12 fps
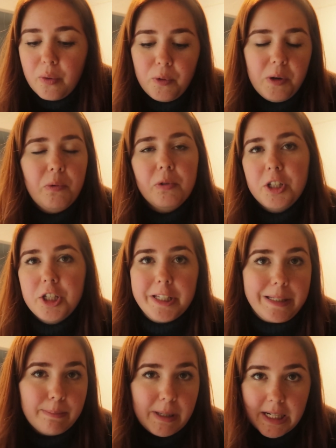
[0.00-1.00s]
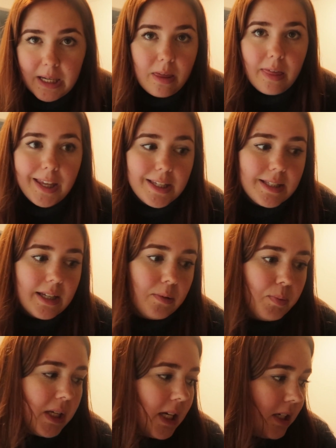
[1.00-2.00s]
We were just buying things
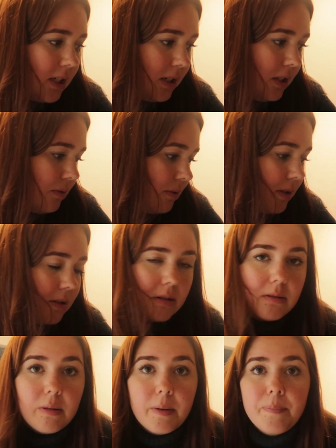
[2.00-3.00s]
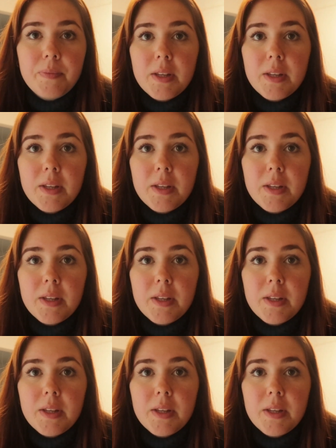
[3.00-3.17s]
that we are used to.